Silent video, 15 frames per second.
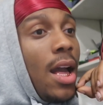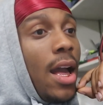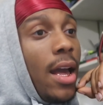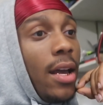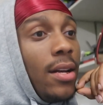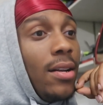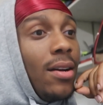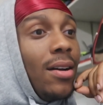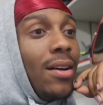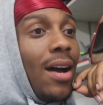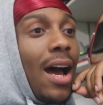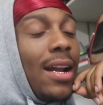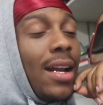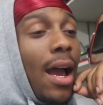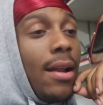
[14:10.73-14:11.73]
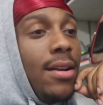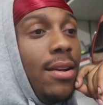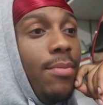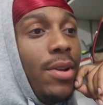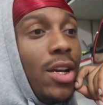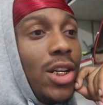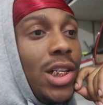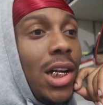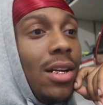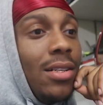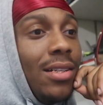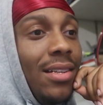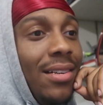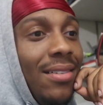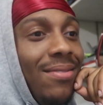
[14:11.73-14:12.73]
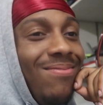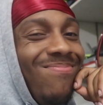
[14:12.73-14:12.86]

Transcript: And I need me a jersey.